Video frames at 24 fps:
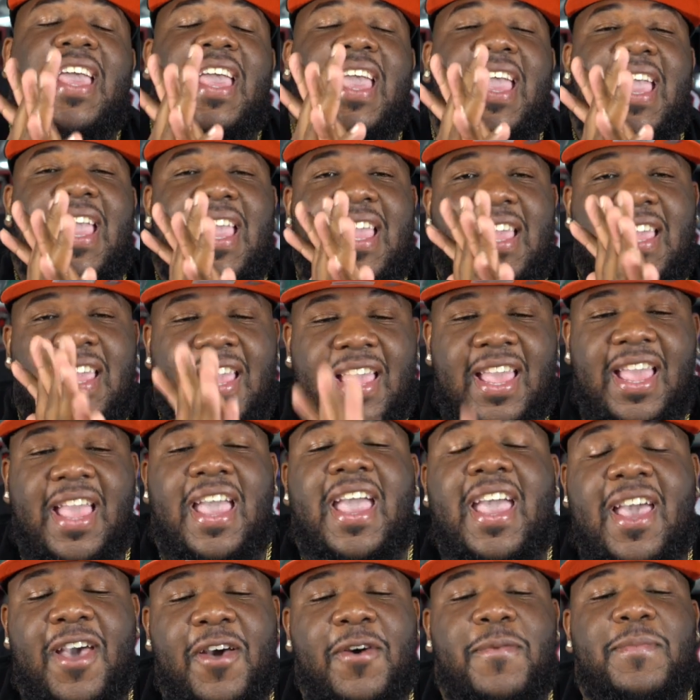A
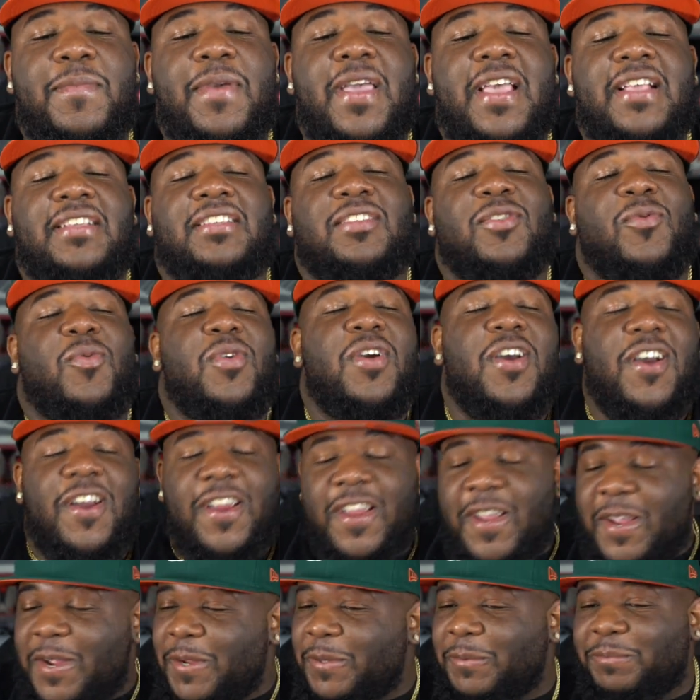L, man. So we are
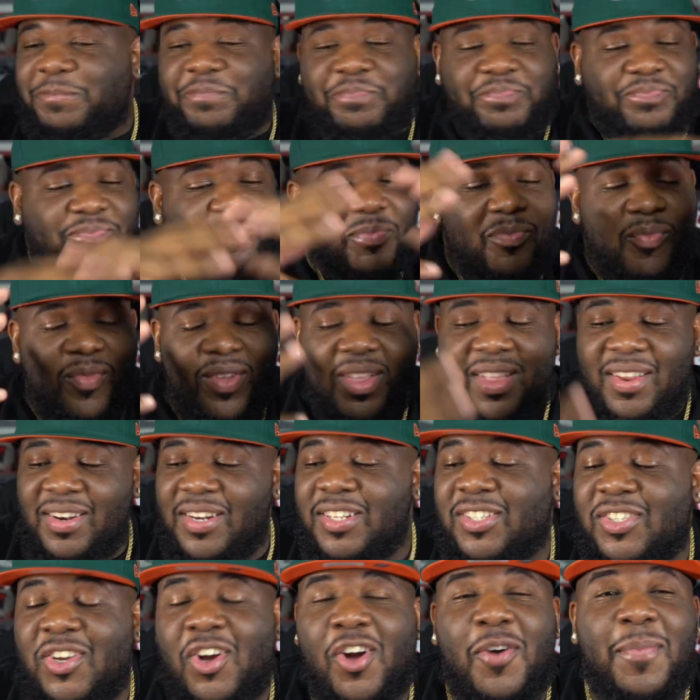here
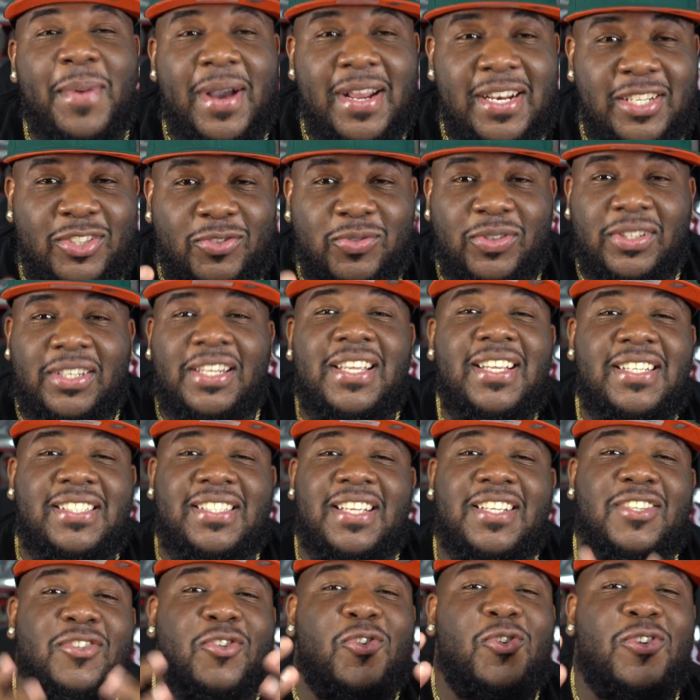Talk about this release
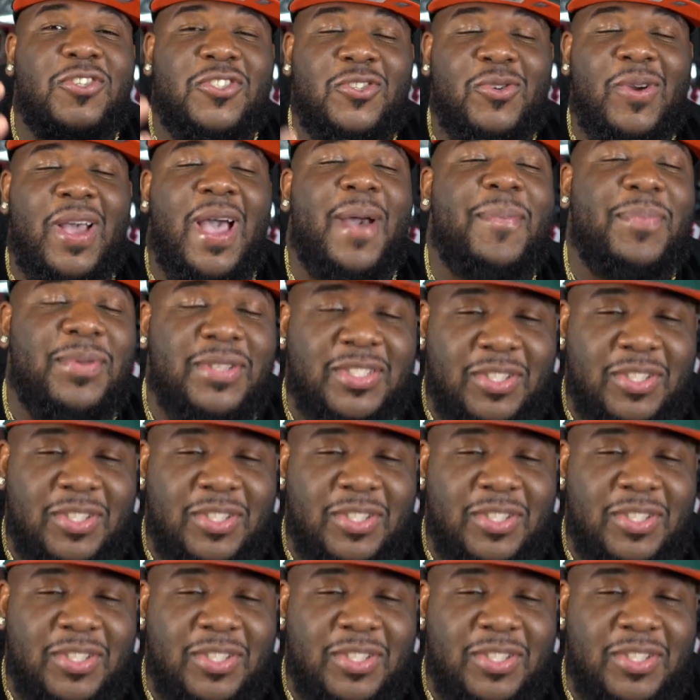that's going to happen